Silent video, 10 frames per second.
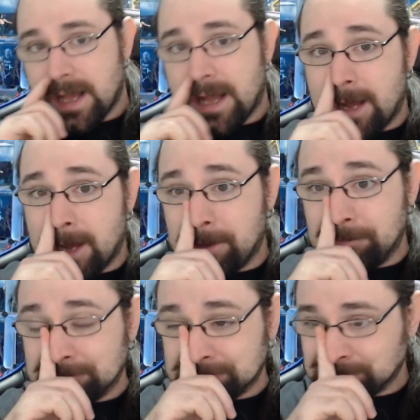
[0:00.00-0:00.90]

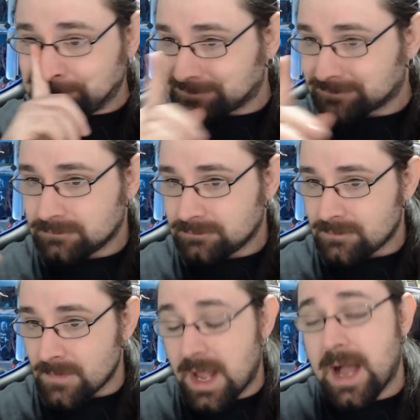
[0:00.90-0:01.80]
And
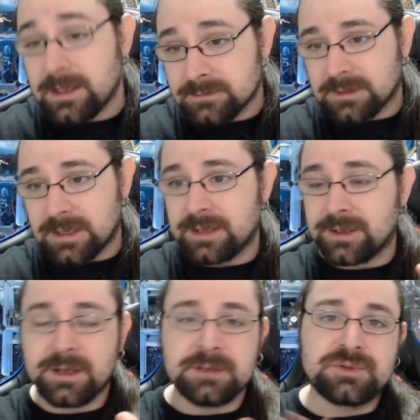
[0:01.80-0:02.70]

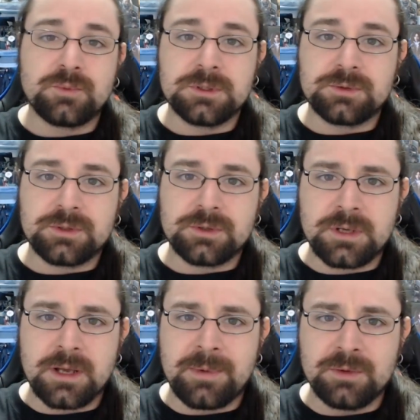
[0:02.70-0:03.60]
I also want to
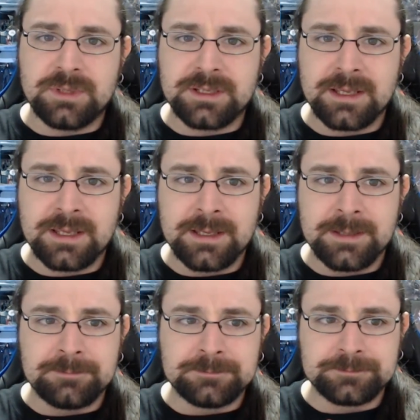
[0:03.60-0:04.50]
talk about
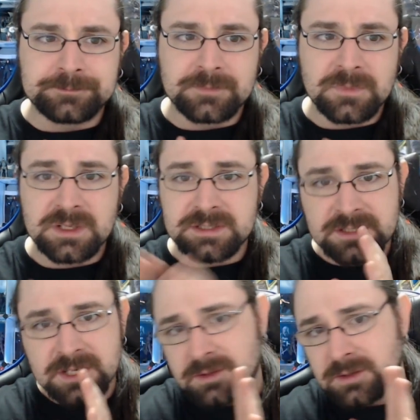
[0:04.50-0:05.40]
the
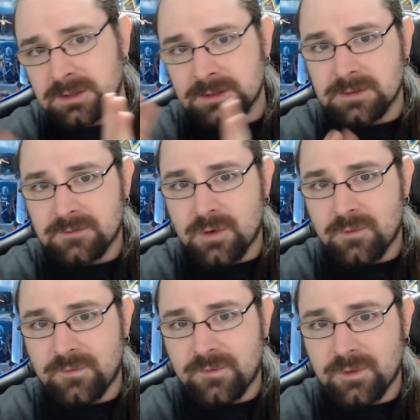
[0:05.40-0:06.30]
schedule
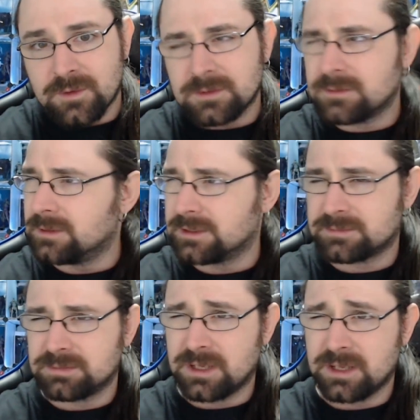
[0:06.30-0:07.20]
for,
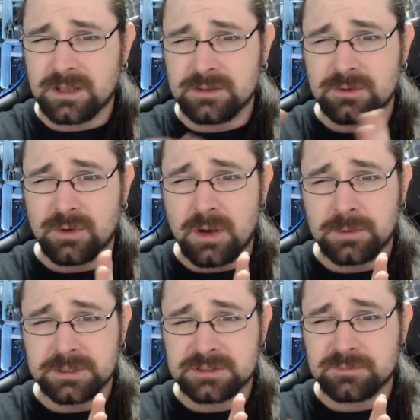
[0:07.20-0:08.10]
I don't know
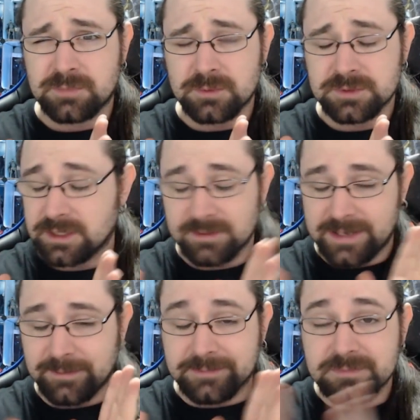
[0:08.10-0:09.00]
how it's pronounced yet.
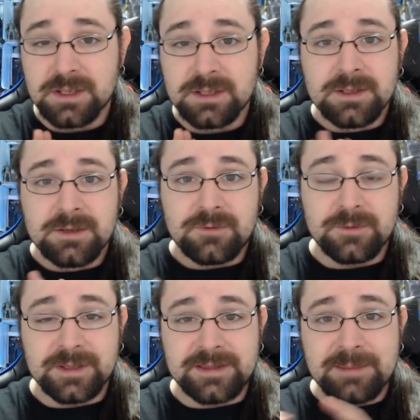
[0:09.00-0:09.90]
Anyway,
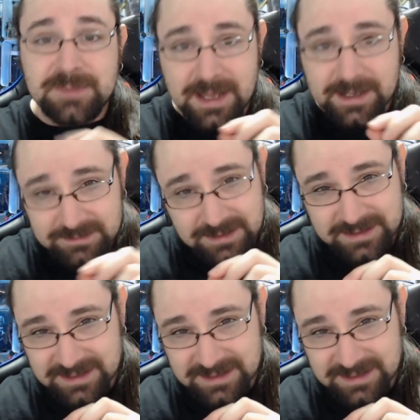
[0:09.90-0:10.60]
from the timeline